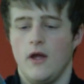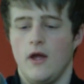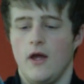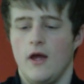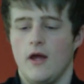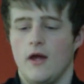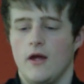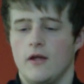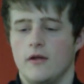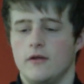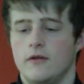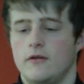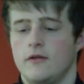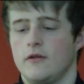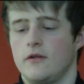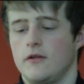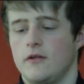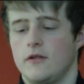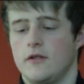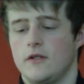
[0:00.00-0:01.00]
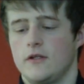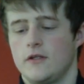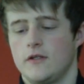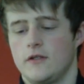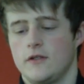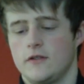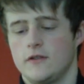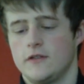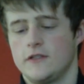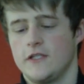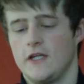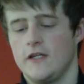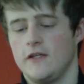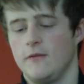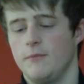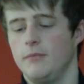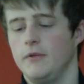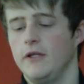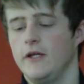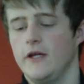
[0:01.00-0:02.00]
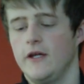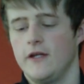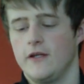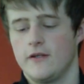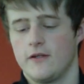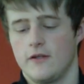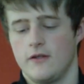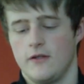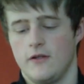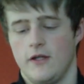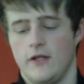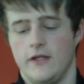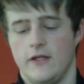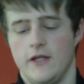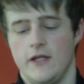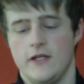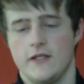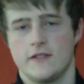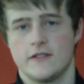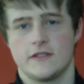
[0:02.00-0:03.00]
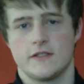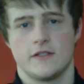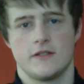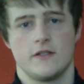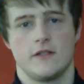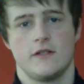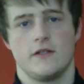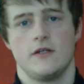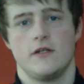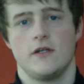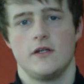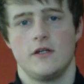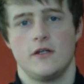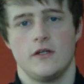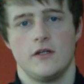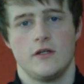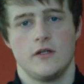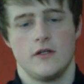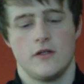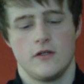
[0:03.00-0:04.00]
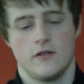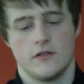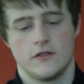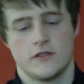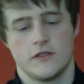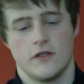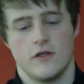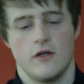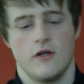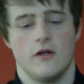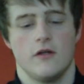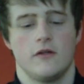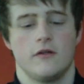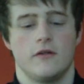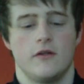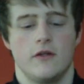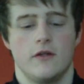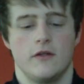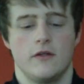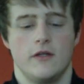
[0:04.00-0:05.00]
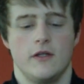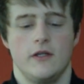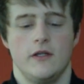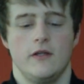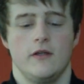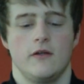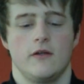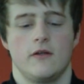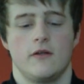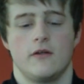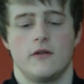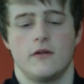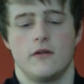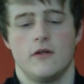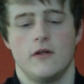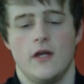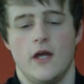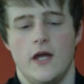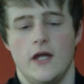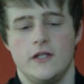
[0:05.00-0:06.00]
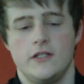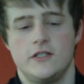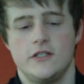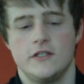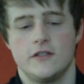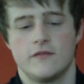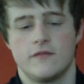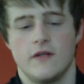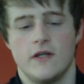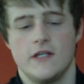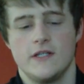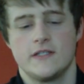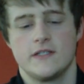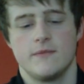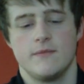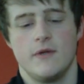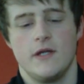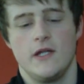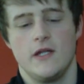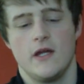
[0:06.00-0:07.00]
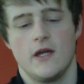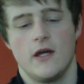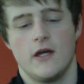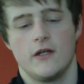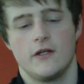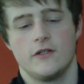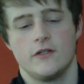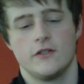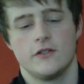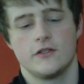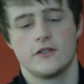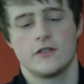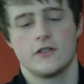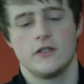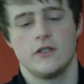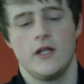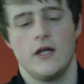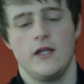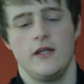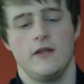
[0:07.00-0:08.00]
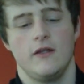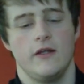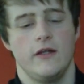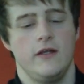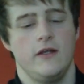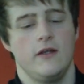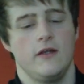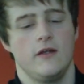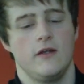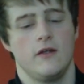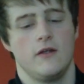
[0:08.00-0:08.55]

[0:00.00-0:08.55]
and turn the blade like this so that the edge is facing me, and just lightly